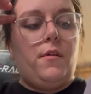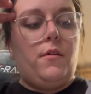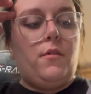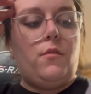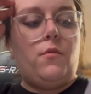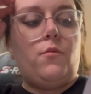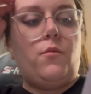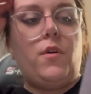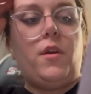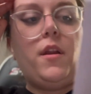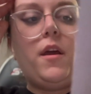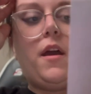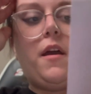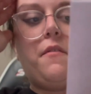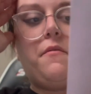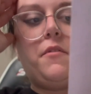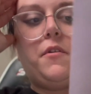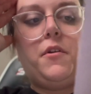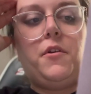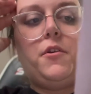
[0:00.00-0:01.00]

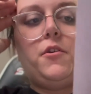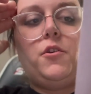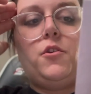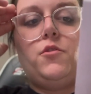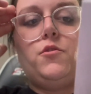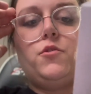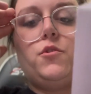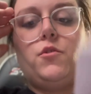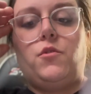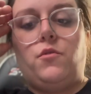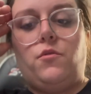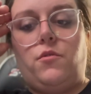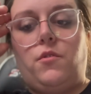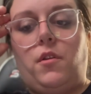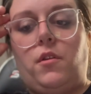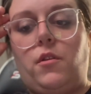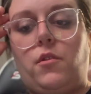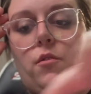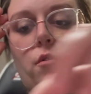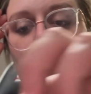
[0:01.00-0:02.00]
whenever you do the
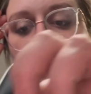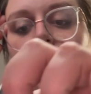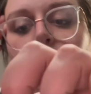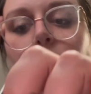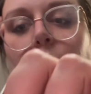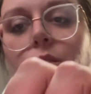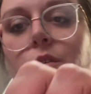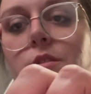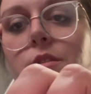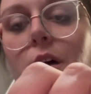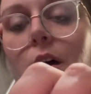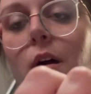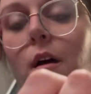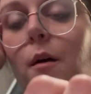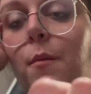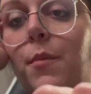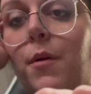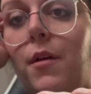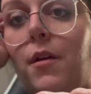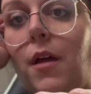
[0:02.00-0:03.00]
little loop on the
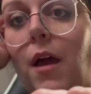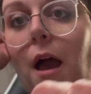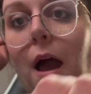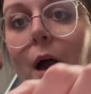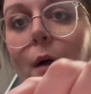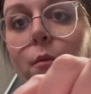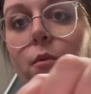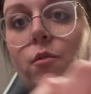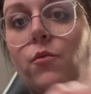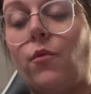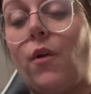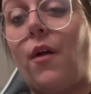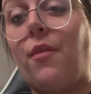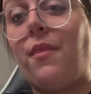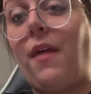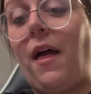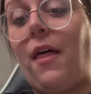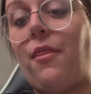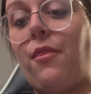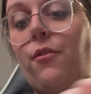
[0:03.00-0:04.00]
top, I would run
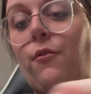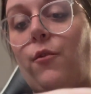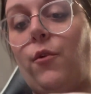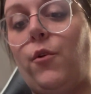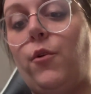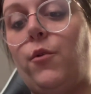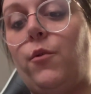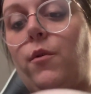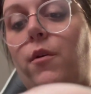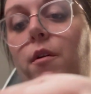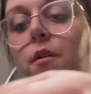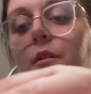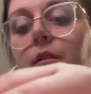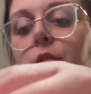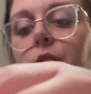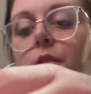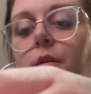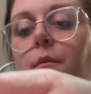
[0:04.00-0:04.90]
that through the